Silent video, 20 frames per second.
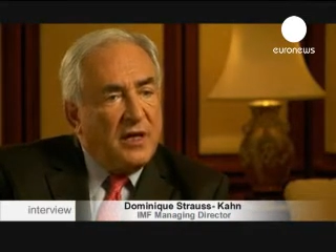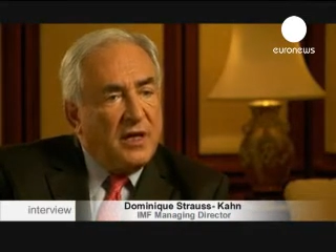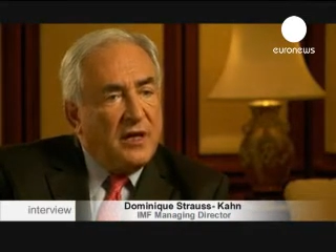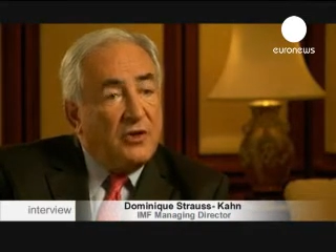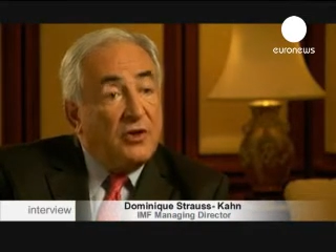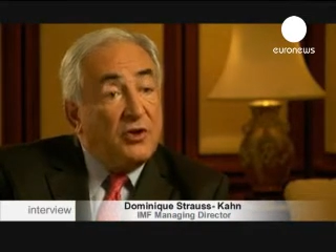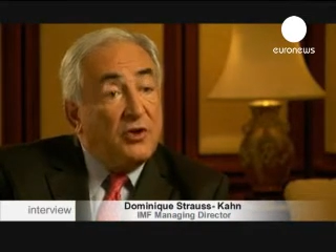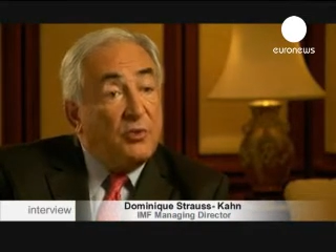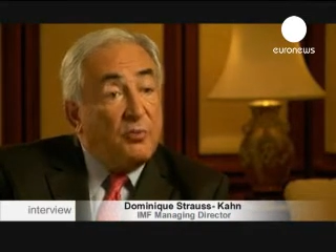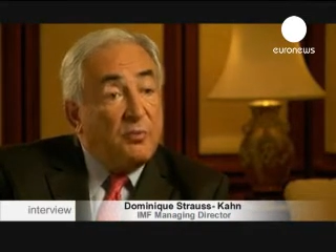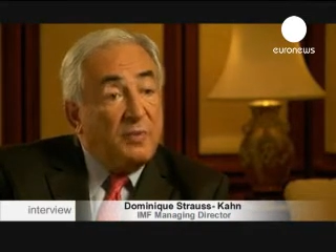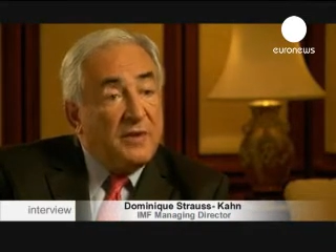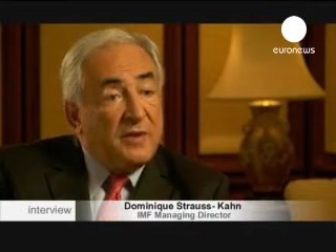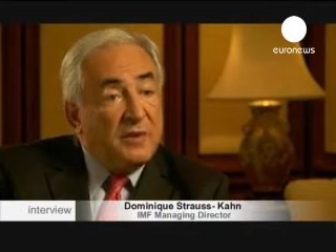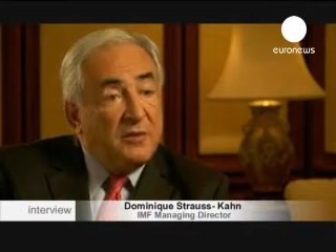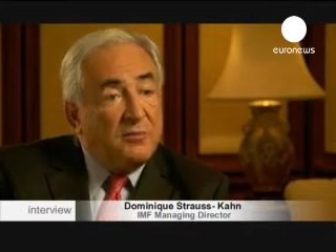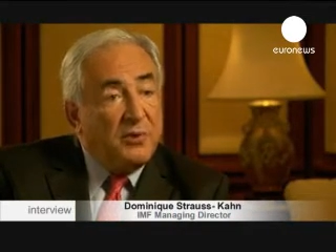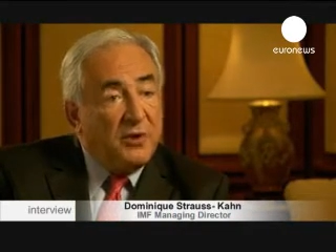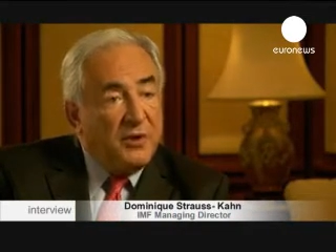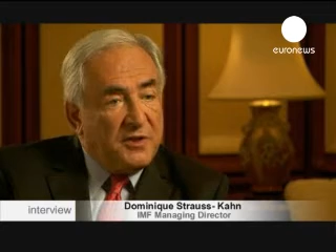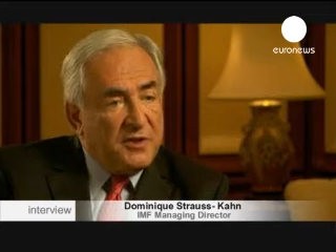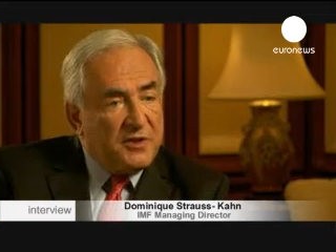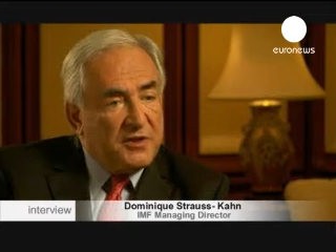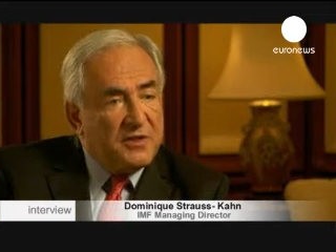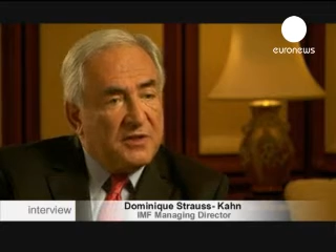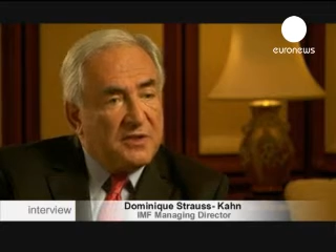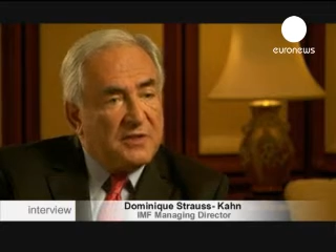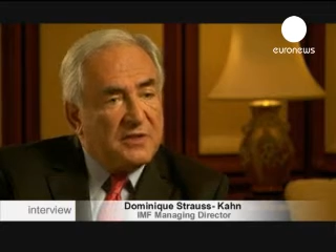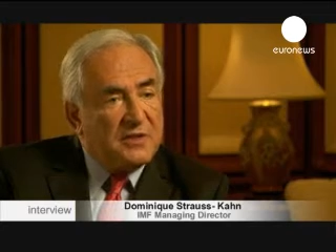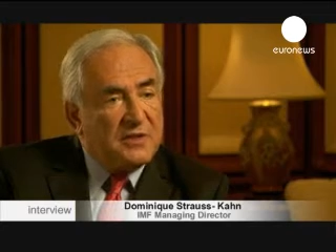uh European
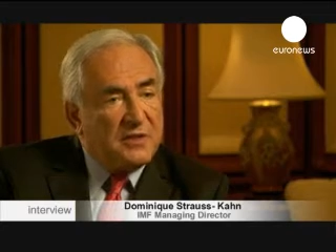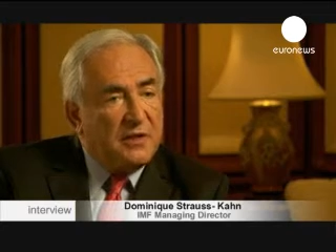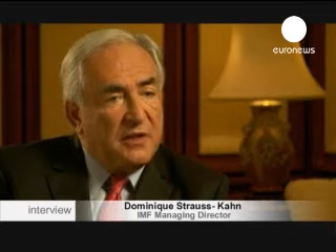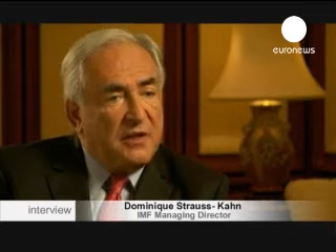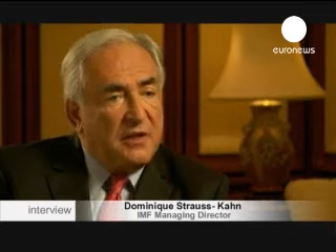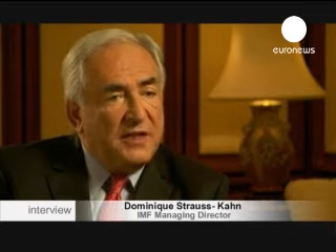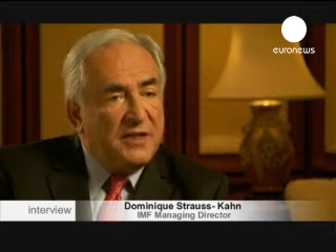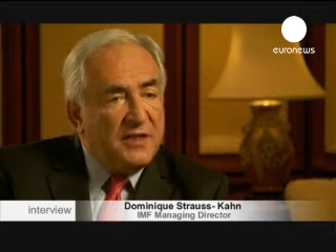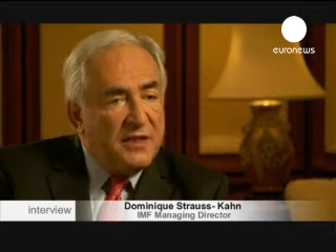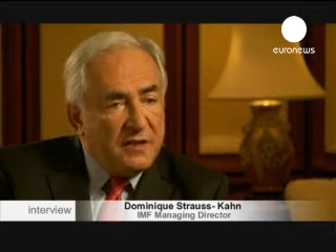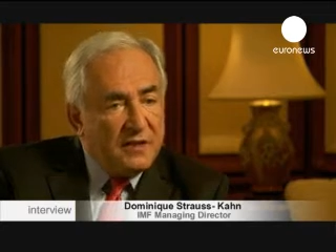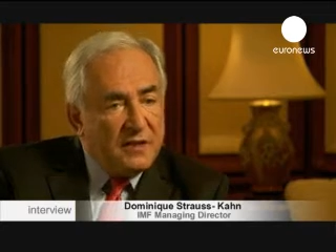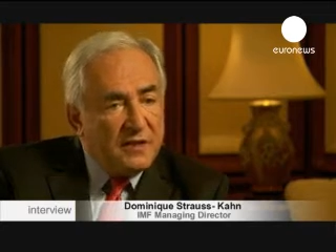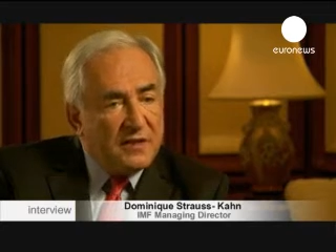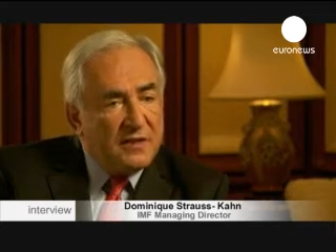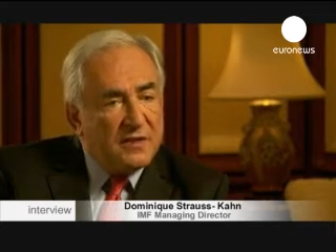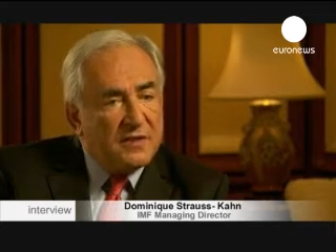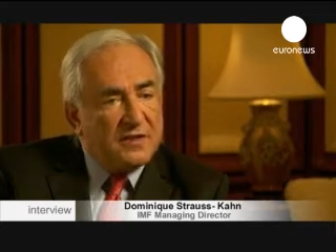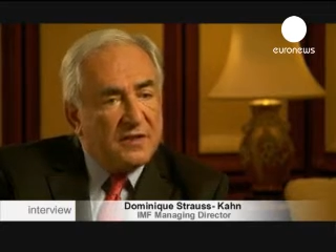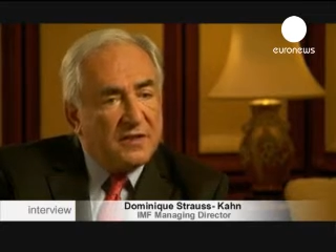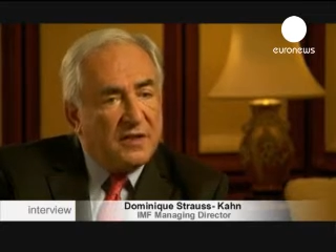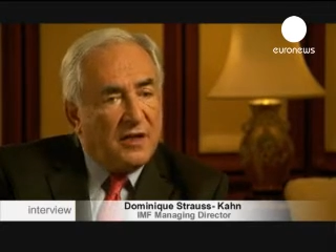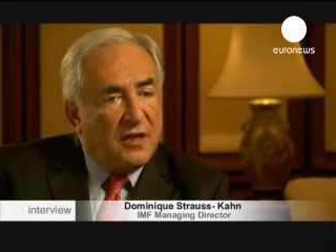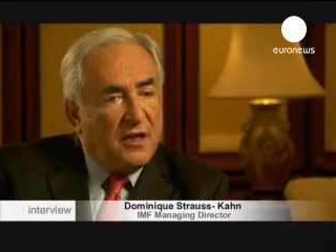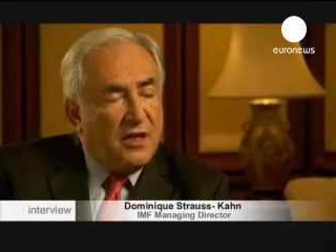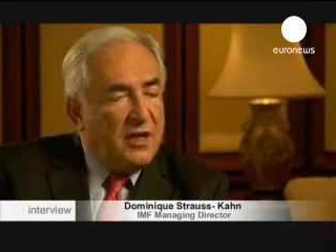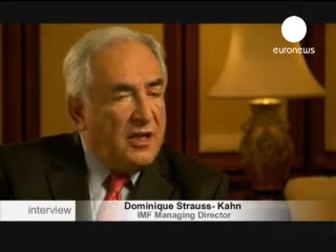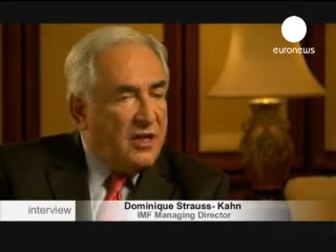politicians, uh, leaders uh,